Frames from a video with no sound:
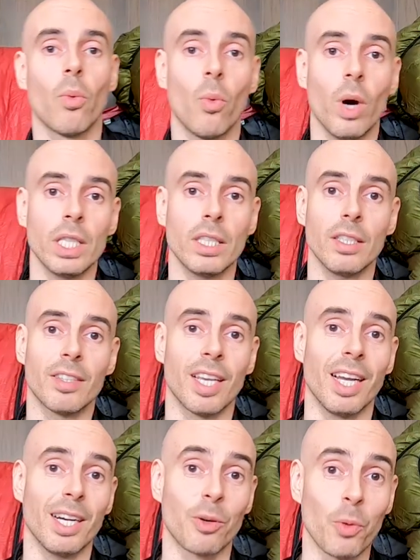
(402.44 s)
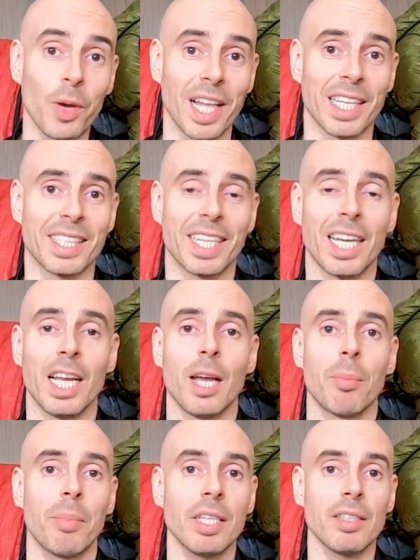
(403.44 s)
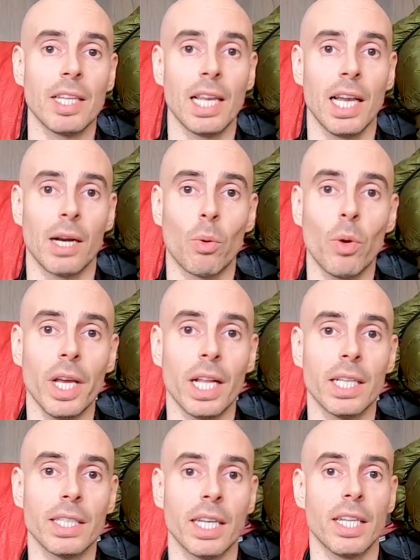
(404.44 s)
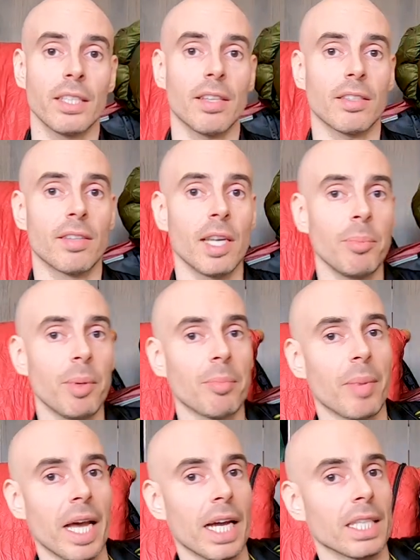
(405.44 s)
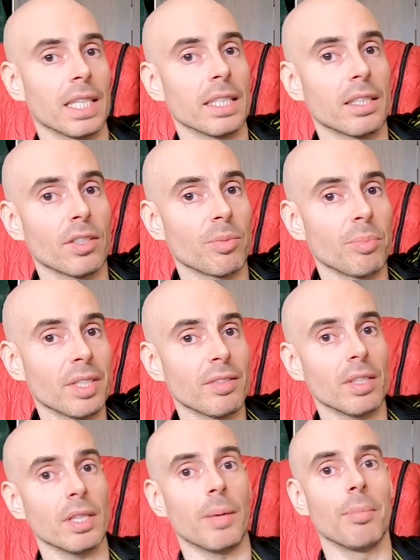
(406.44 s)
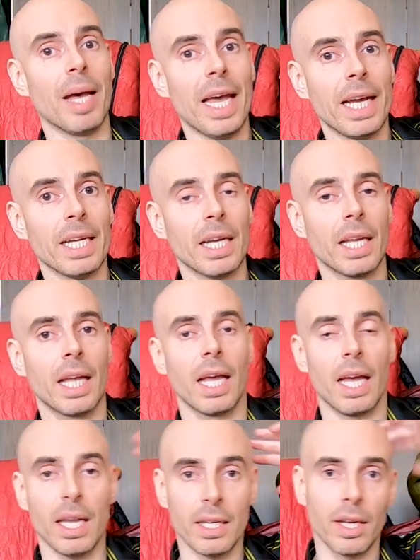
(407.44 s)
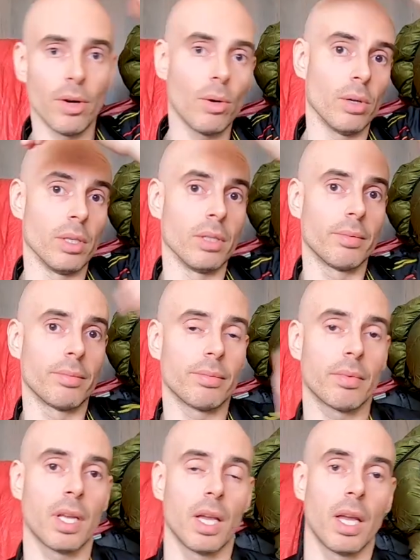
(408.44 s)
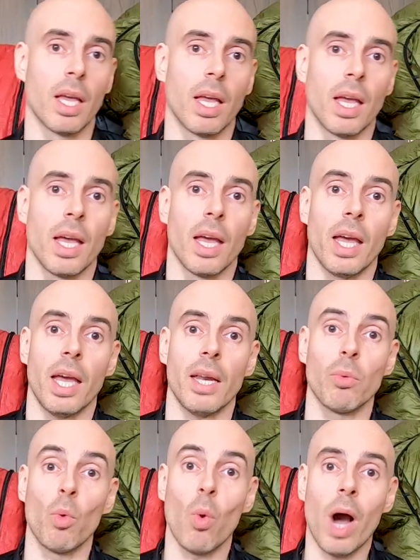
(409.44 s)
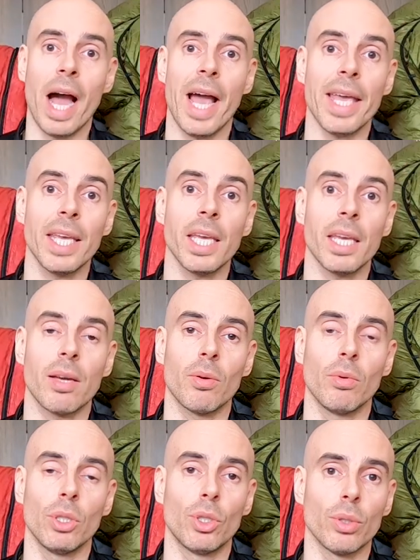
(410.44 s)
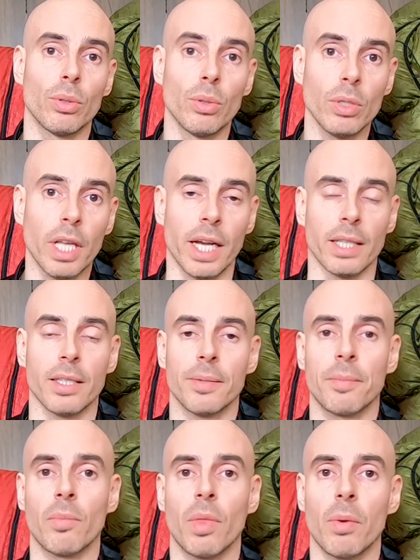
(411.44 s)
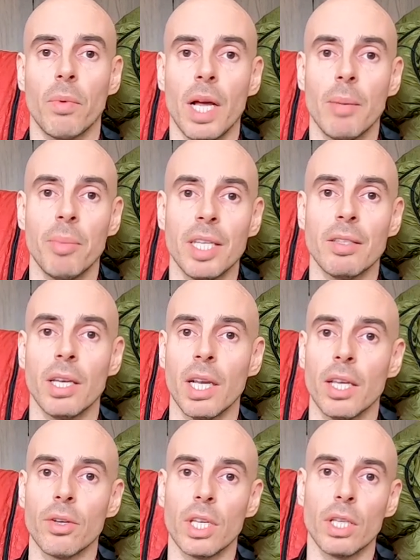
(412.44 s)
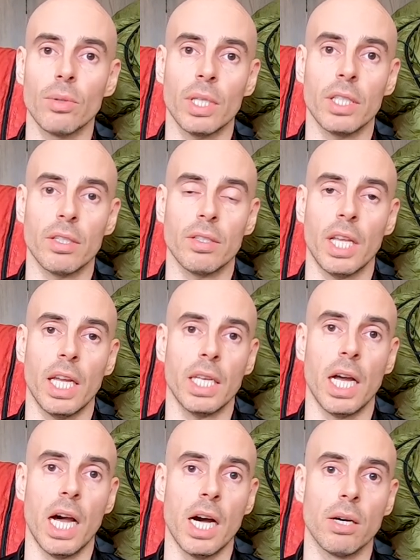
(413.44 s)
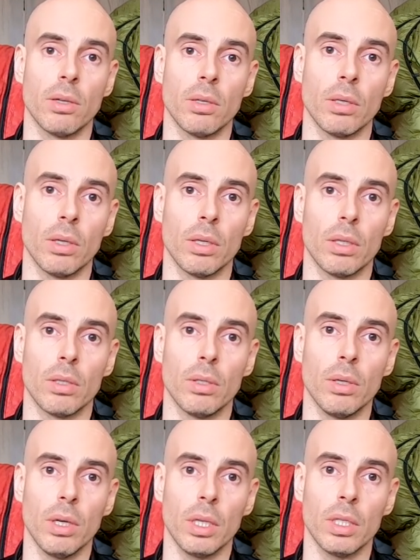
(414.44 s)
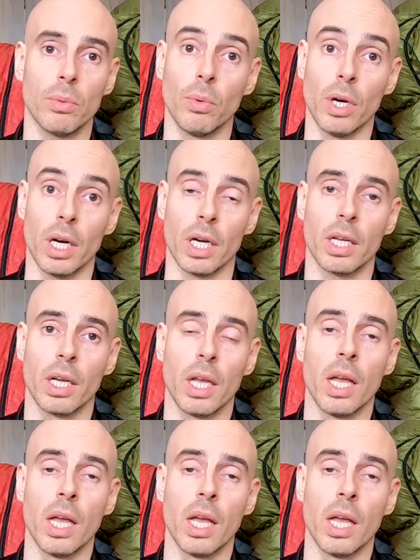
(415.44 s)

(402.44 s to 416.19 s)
What is a quilt? Basically, a quilt is a sleeping bag that is missing the back and the hood. And why would you do that? Well, basically, you need to understand how Dawn work.